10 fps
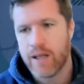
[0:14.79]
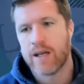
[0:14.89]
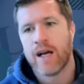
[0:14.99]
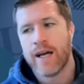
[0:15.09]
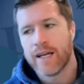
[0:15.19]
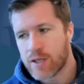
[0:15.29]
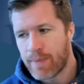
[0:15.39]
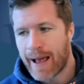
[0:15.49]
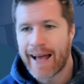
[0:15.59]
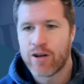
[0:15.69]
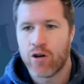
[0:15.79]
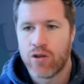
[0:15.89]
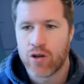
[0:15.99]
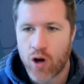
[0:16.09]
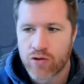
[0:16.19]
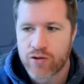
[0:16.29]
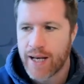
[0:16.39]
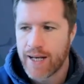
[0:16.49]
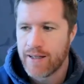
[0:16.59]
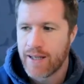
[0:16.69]
Like I expand on the
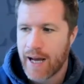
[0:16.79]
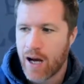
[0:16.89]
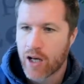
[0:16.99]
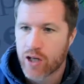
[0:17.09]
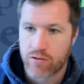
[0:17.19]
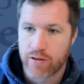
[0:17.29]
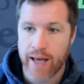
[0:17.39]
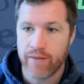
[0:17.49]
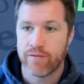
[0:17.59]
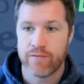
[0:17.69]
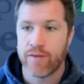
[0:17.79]
content that I create